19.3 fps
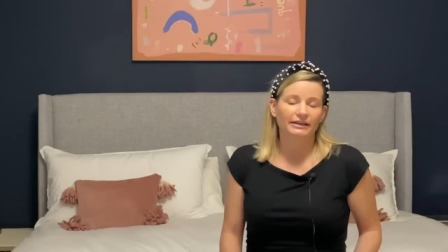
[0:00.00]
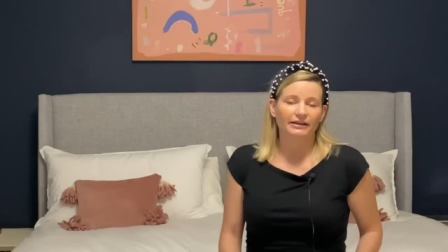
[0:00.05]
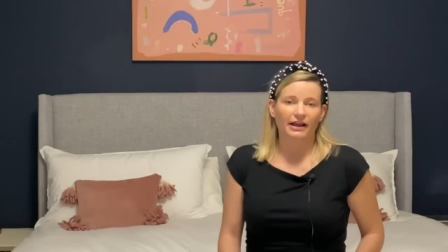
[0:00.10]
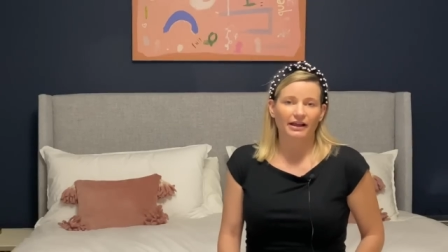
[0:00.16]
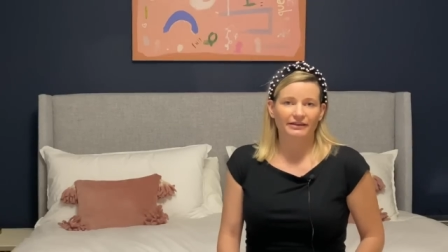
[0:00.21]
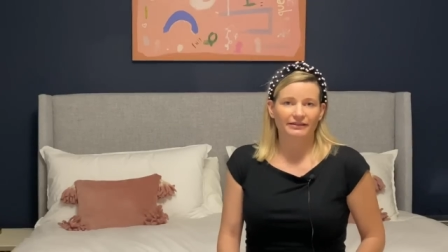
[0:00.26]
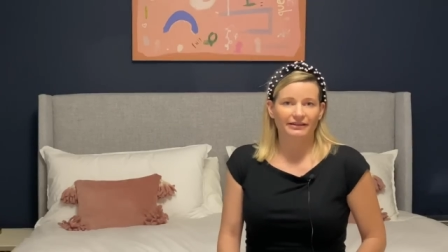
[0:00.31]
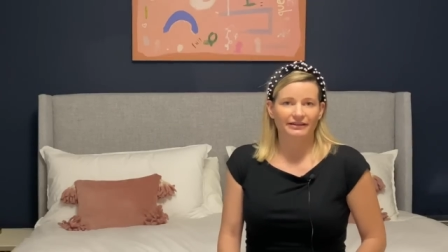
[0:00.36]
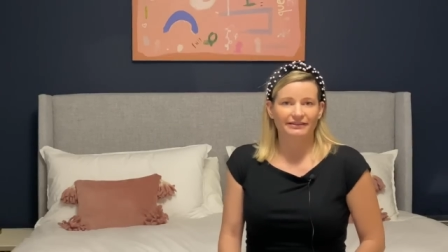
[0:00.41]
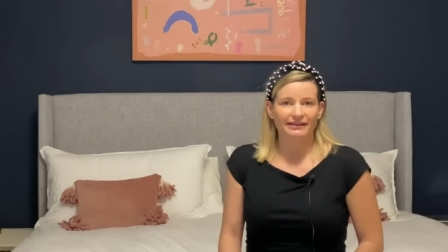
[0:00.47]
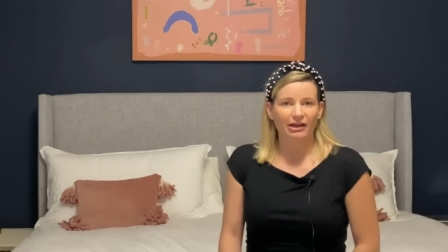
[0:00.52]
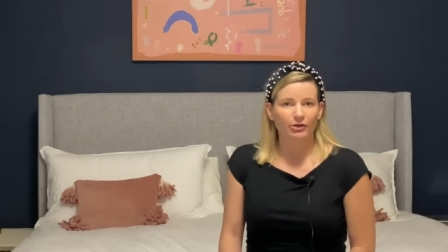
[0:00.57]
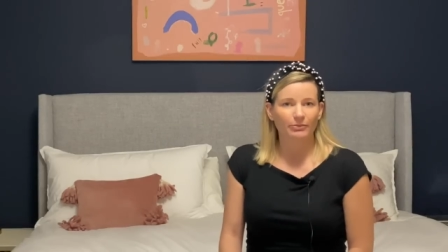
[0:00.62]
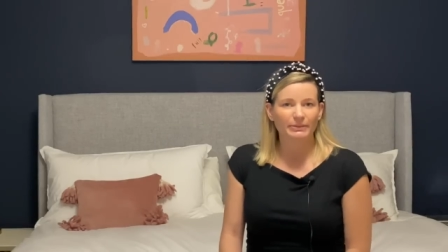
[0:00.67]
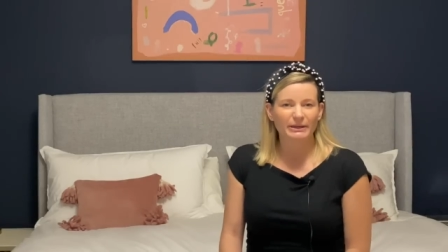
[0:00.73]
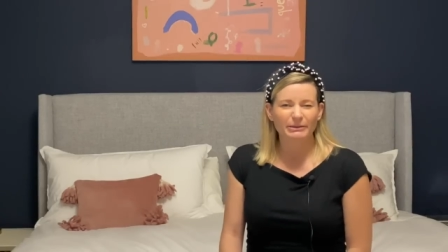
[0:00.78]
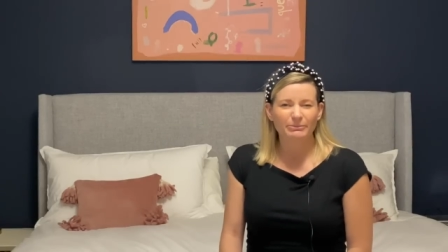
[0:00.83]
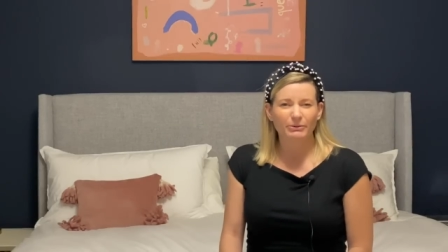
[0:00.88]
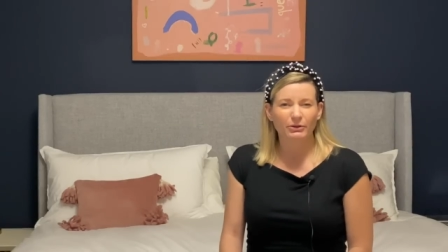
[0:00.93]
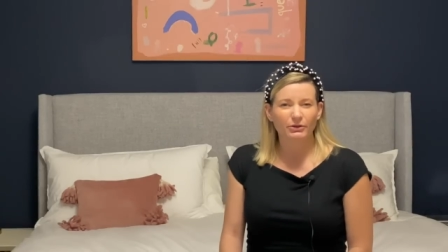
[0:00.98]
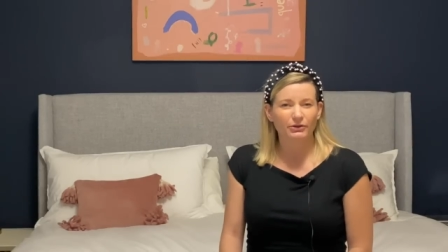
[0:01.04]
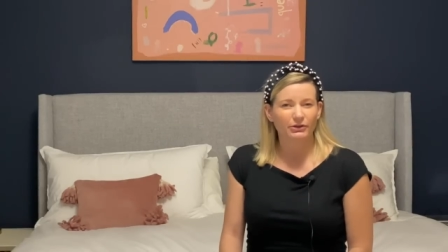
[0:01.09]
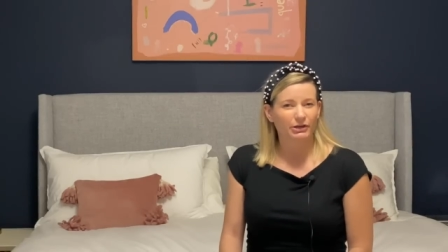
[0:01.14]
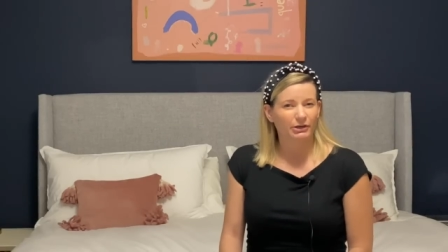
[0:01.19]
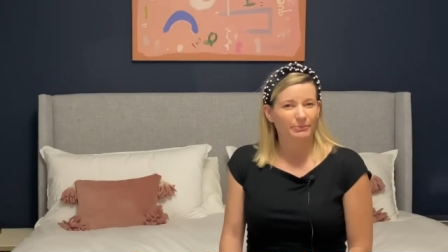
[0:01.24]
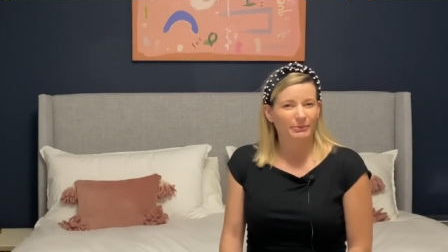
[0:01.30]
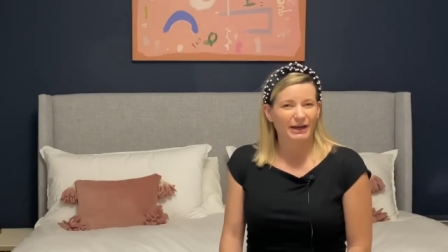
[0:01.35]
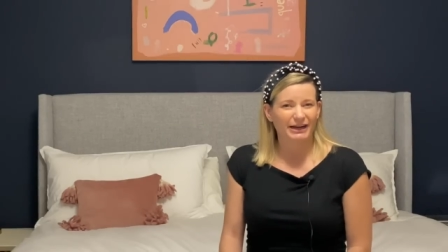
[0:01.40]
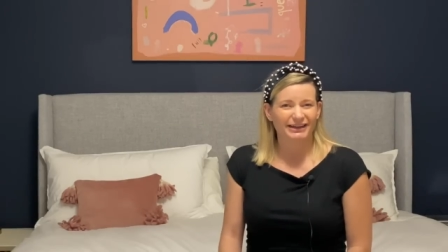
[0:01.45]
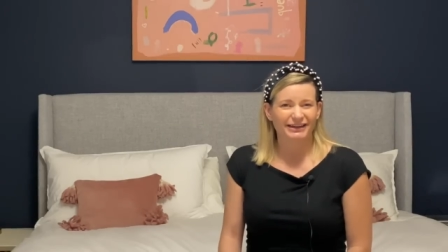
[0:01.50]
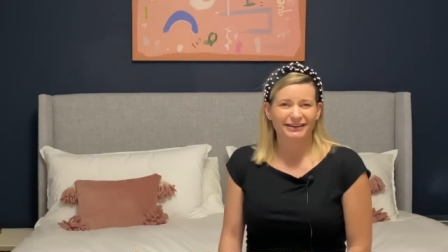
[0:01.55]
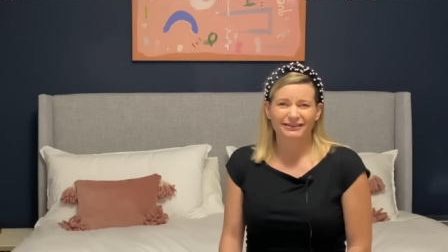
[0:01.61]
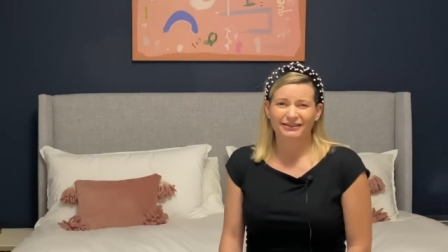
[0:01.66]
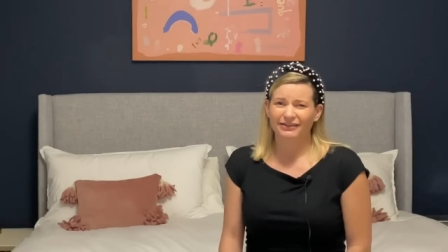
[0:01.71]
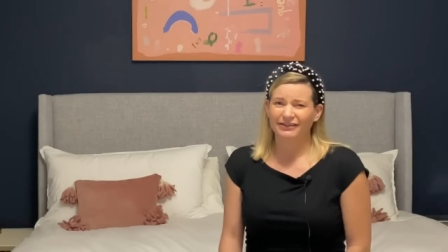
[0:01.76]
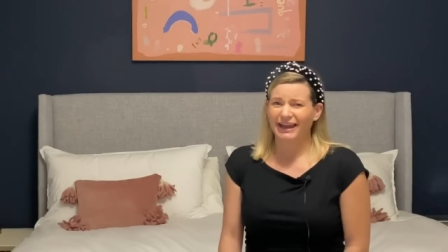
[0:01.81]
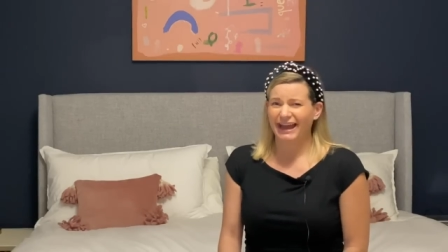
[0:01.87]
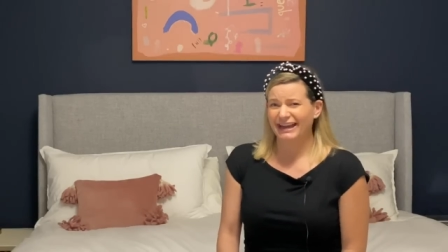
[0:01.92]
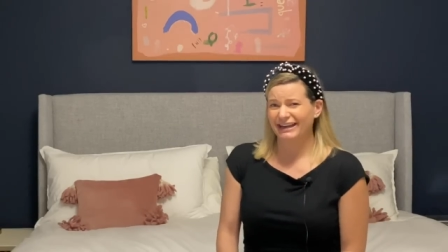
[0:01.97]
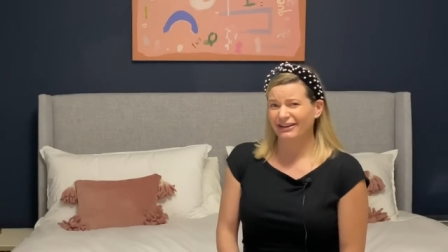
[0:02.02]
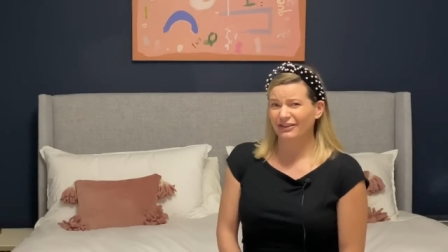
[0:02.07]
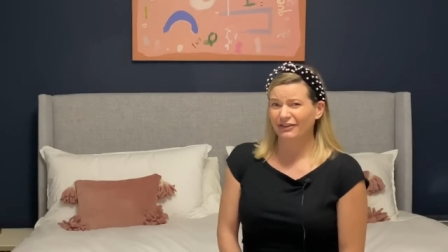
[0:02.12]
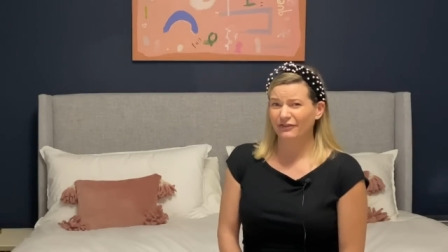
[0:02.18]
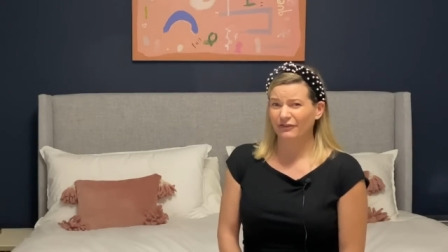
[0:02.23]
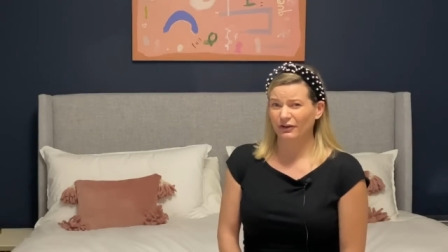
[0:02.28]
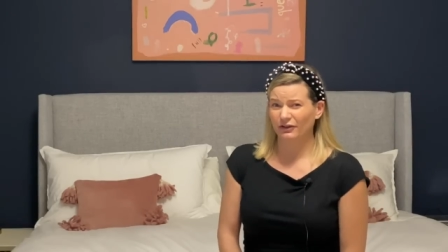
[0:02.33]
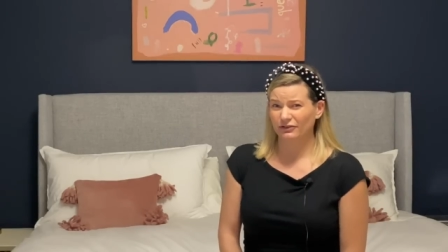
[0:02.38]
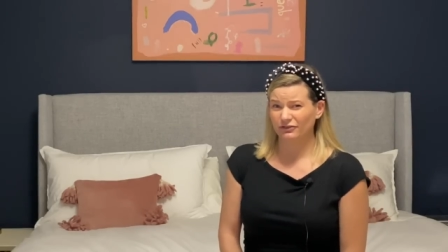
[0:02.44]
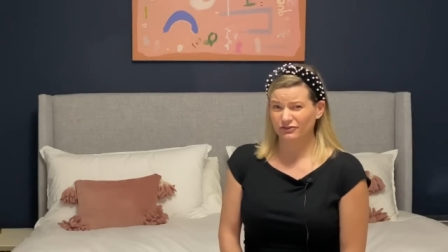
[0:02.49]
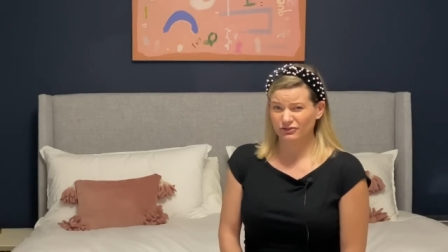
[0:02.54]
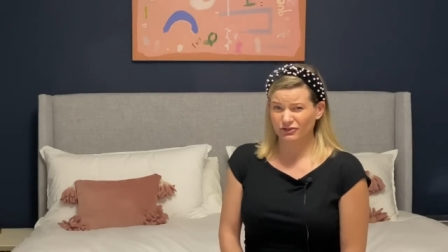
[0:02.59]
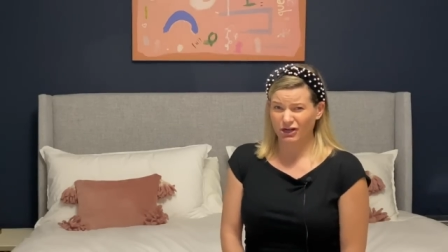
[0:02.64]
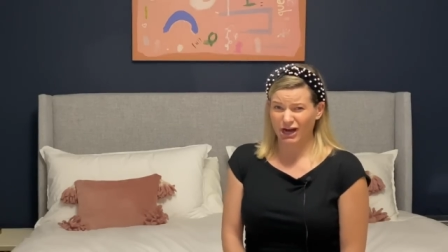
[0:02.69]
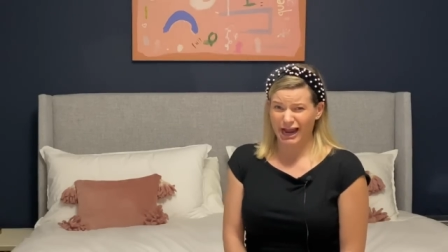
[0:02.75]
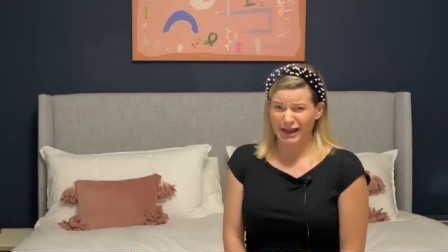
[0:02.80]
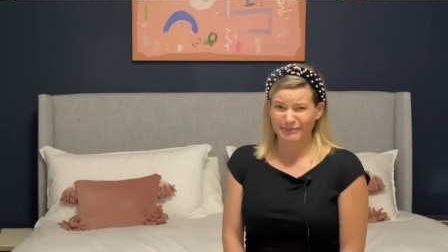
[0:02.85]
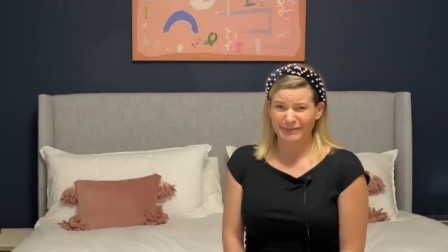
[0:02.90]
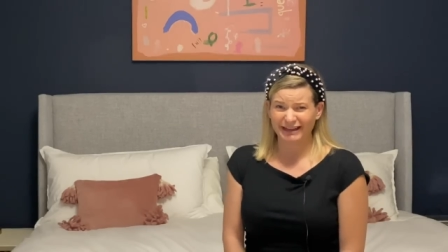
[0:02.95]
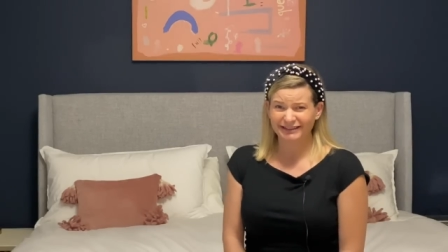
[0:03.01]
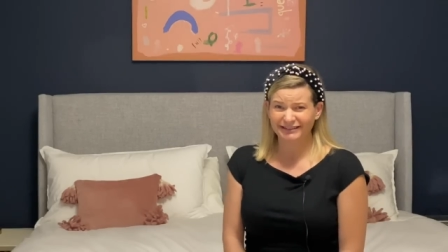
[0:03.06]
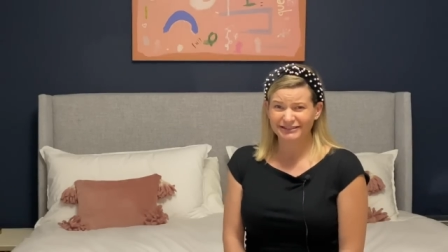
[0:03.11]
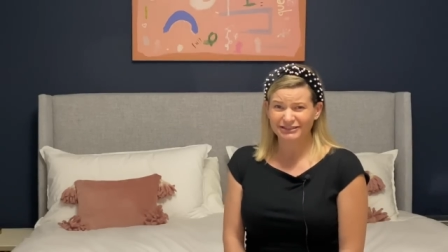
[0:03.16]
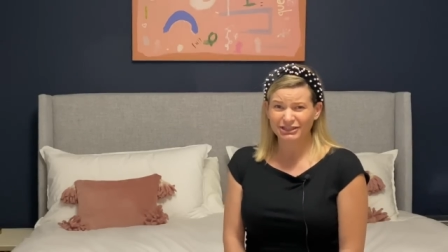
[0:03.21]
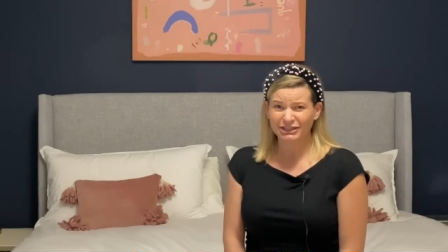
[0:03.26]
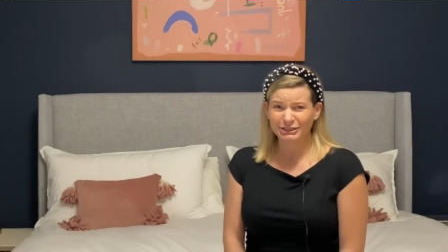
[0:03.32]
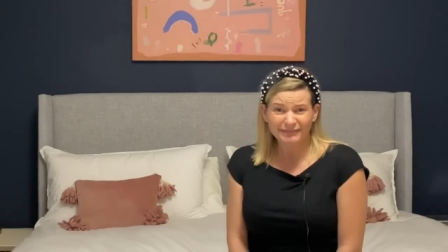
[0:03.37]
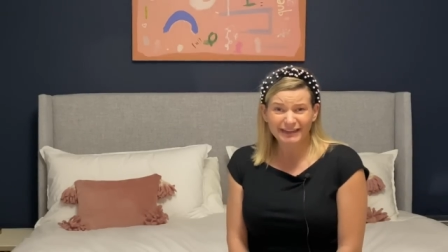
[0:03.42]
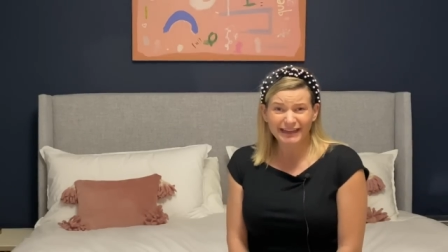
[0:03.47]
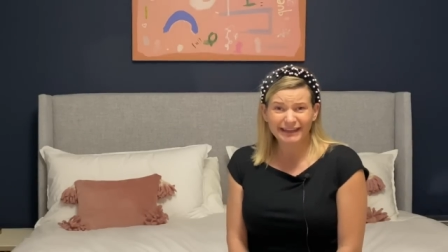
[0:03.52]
not to tell people you're pregnant until the end of the first trimester.